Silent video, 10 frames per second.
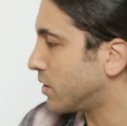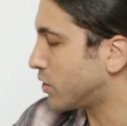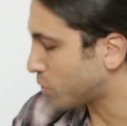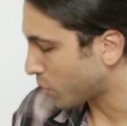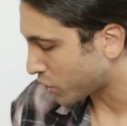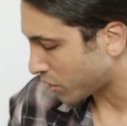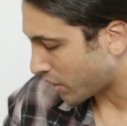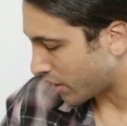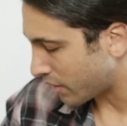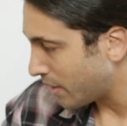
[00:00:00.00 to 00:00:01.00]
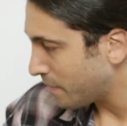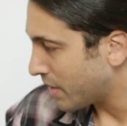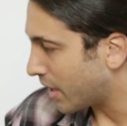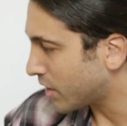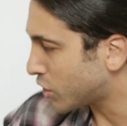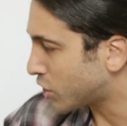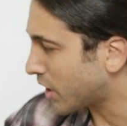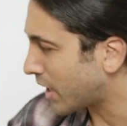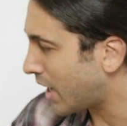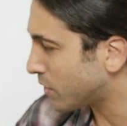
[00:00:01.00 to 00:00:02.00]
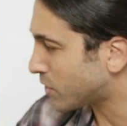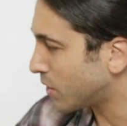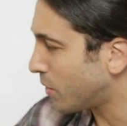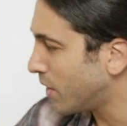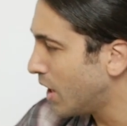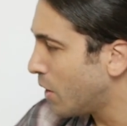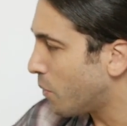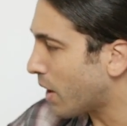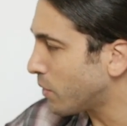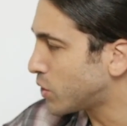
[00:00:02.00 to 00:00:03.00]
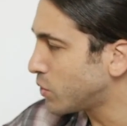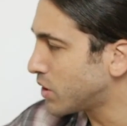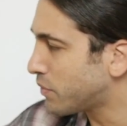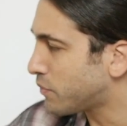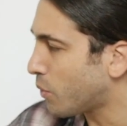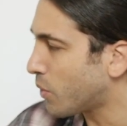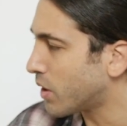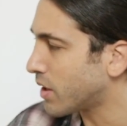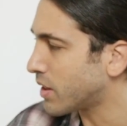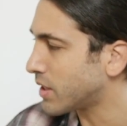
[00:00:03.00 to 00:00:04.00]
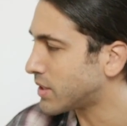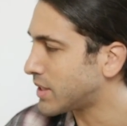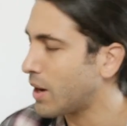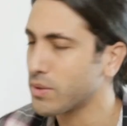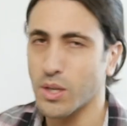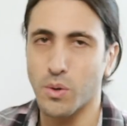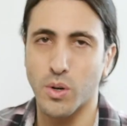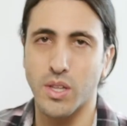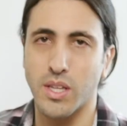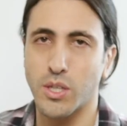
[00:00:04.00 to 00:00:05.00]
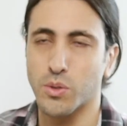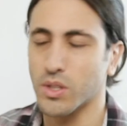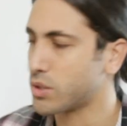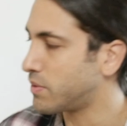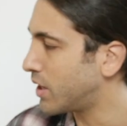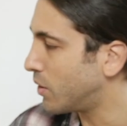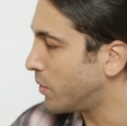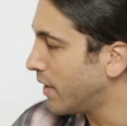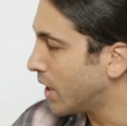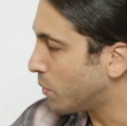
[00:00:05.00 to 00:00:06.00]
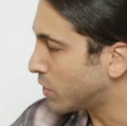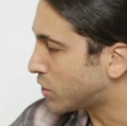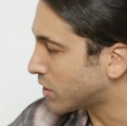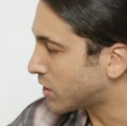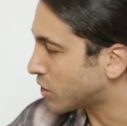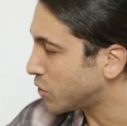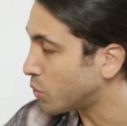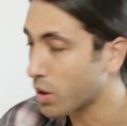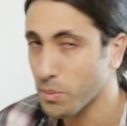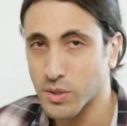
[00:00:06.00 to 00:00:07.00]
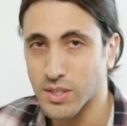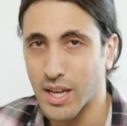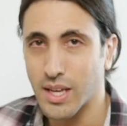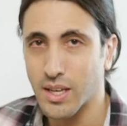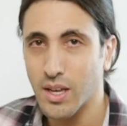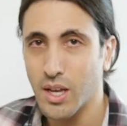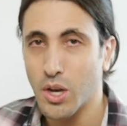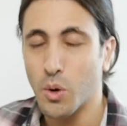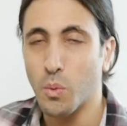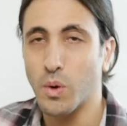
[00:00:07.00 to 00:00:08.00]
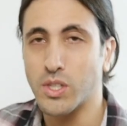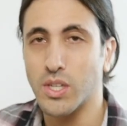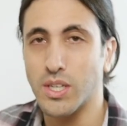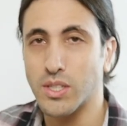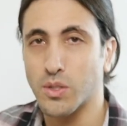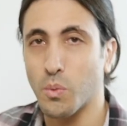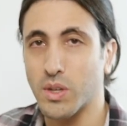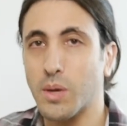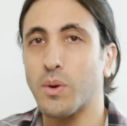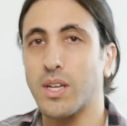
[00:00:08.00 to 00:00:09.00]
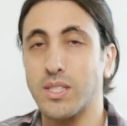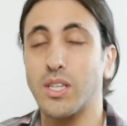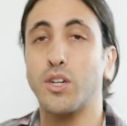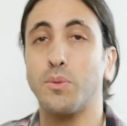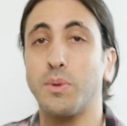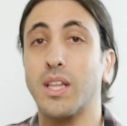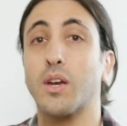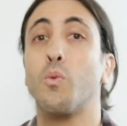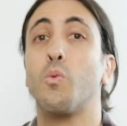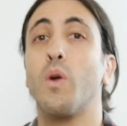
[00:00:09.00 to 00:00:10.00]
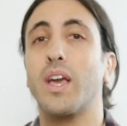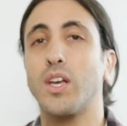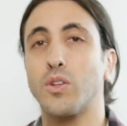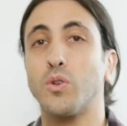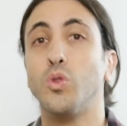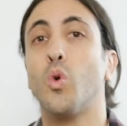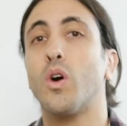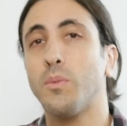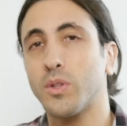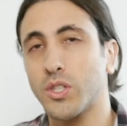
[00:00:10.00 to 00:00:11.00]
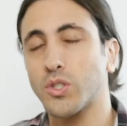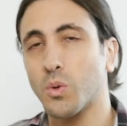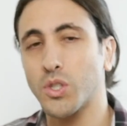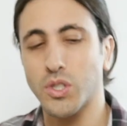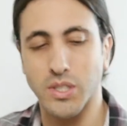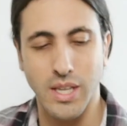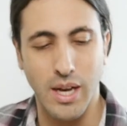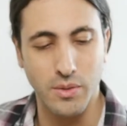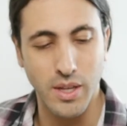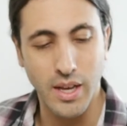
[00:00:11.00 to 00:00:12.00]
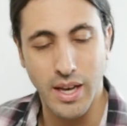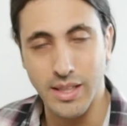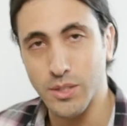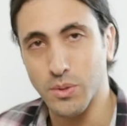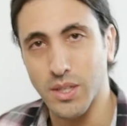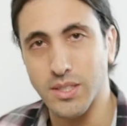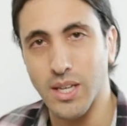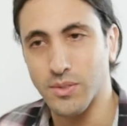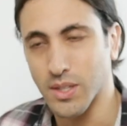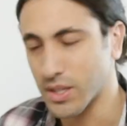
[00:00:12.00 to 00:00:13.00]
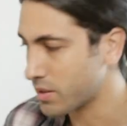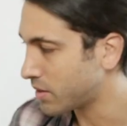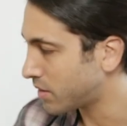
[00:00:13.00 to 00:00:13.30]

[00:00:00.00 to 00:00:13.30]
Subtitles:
distortion on, and let's just check it out. So what I was using for the sound that you heard in the intro of this video was just this normal setting, which is what they would consider to be like a regular normal distortion sound, and that's what this sounds like.